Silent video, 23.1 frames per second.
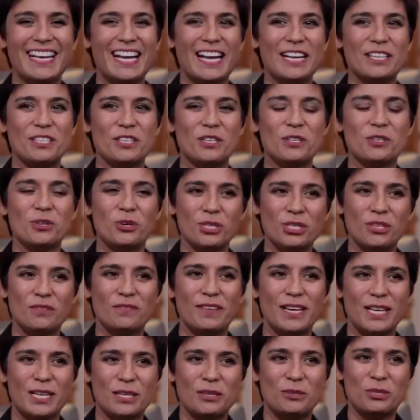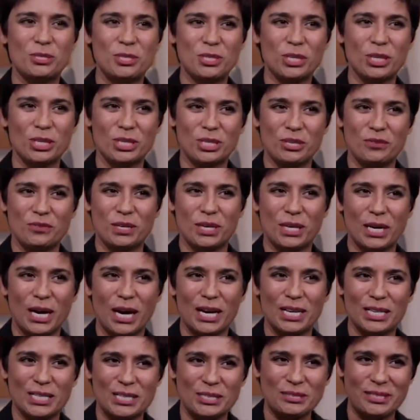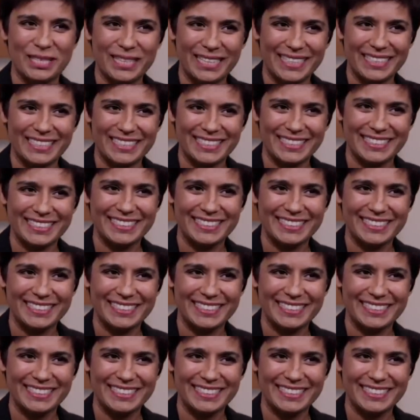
And you're not a very good judge if you can't do that.